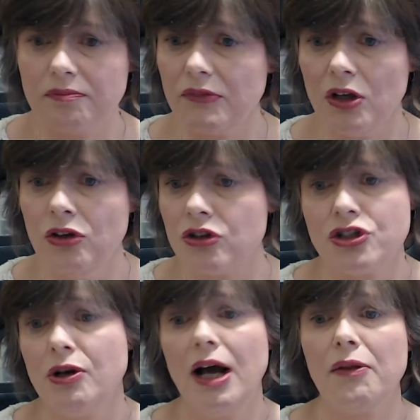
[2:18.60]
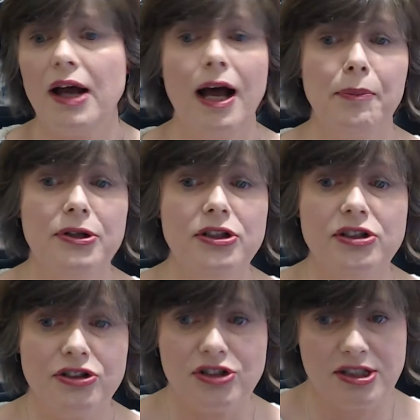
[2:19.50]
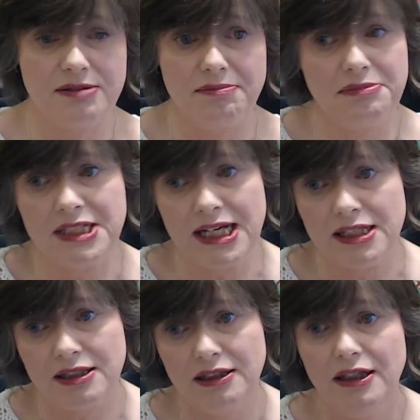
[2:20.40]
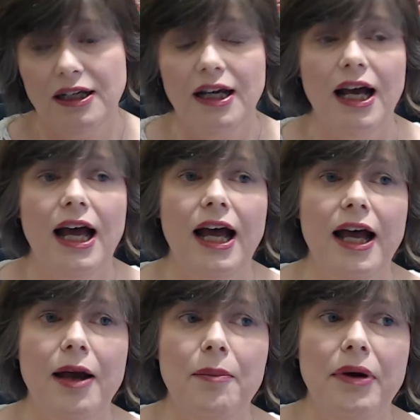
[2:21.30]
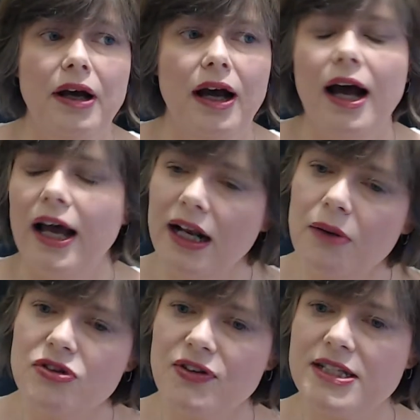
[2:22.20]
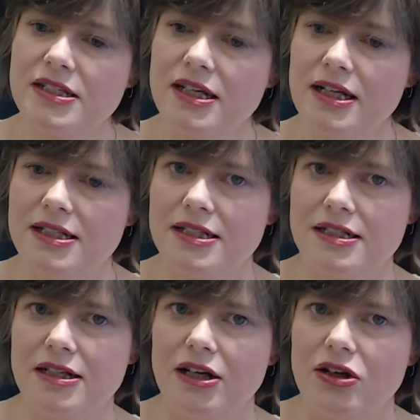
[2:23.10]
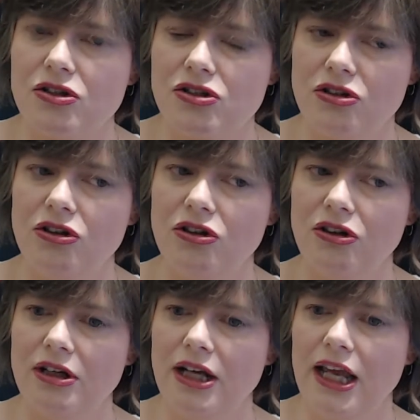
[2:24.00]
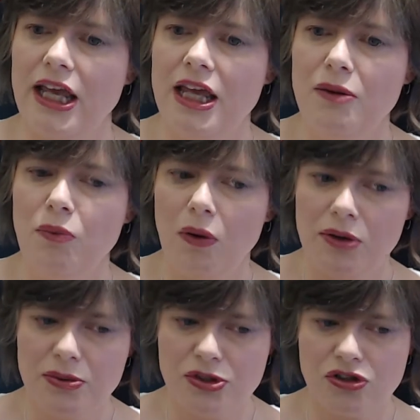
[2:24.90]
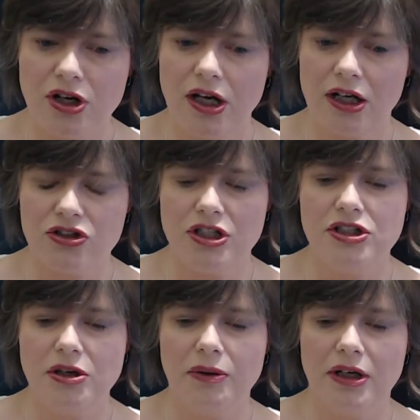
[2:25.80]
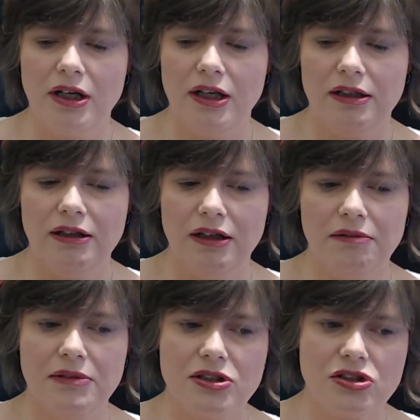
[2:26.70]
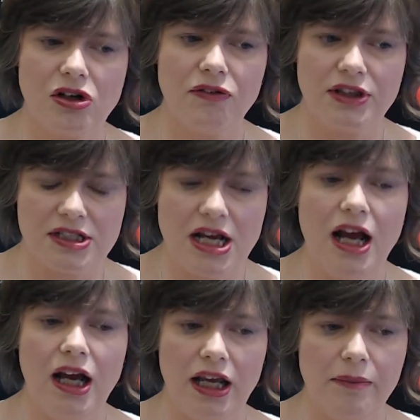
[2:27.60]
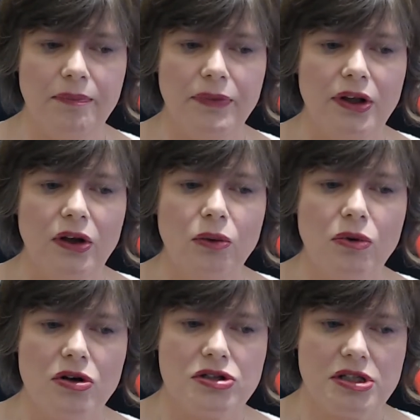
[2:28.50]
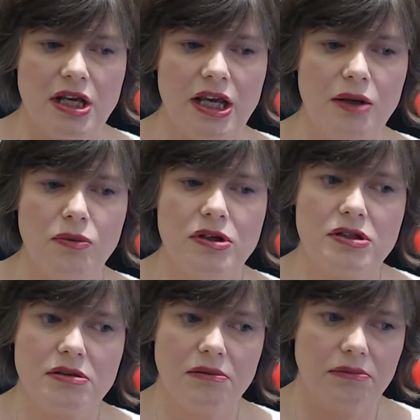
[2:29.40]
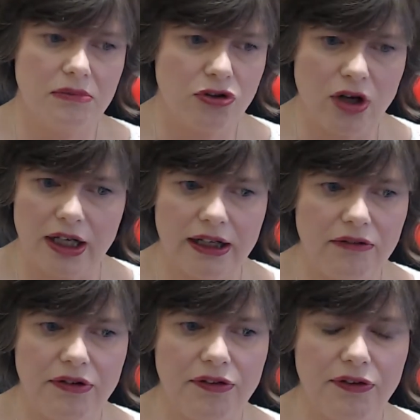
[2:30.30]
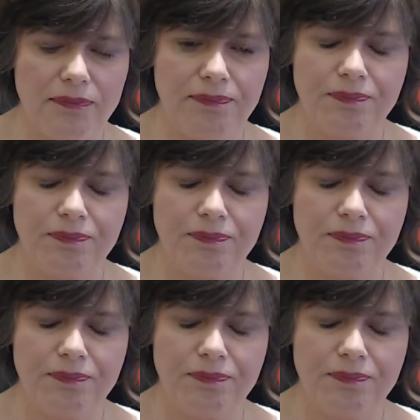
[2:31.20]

Not sure how that happened, it just did. And I was fascinated. So what he was actually doing, and sort of at the time, was he was trying to get rid of them.